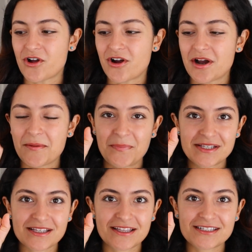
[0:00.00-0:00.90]
are
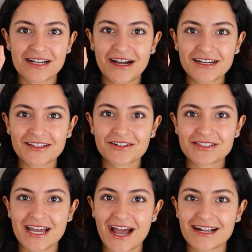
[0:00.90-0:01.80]
basically tiny little
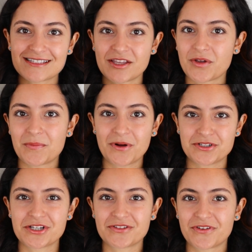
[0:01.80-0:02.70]
tags that you can
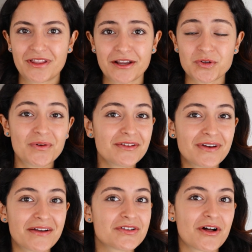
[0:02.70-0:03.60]
purchase for like
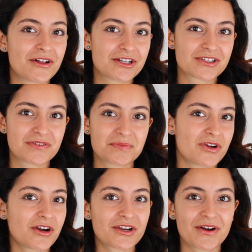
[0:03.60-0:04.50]
$25 from
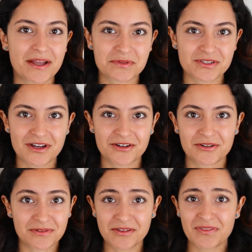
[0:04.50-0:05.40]
Target or Amazon
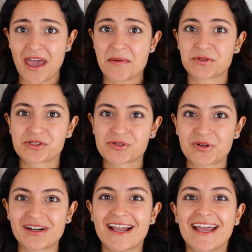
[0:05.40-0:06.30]
or even the Apple
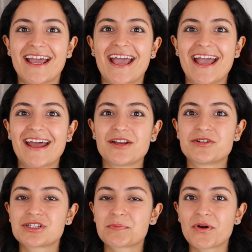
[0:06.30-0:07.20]
store, and you
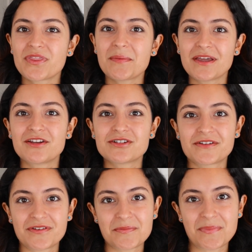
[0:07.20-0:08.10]
just put them in your
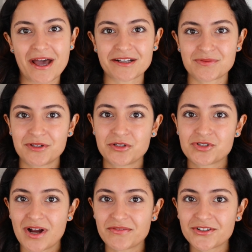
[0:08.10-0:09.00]
different bags when you
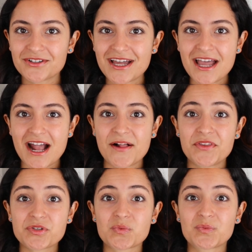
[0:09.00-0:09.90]
travel. And
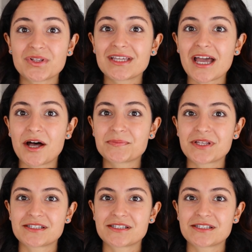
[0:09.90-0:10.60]
this really helps,